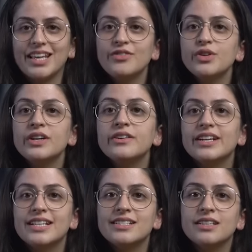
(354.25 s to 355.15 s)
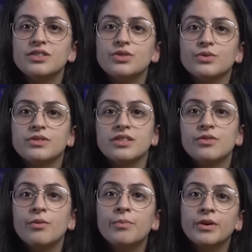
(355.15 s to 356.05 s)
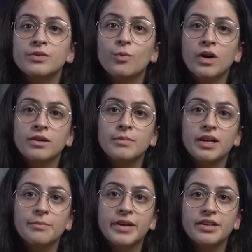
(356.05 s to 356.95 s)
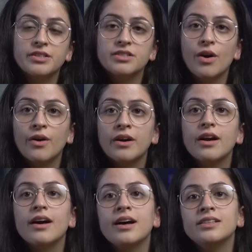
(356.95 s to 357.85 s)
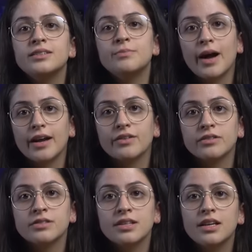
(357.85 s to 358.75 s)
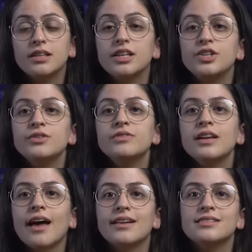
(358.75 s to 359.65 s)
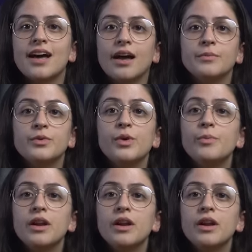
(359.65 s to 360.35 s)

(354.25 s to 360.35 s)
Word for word: If you increase it to 0.1 mm or 100 microns, the UV light time will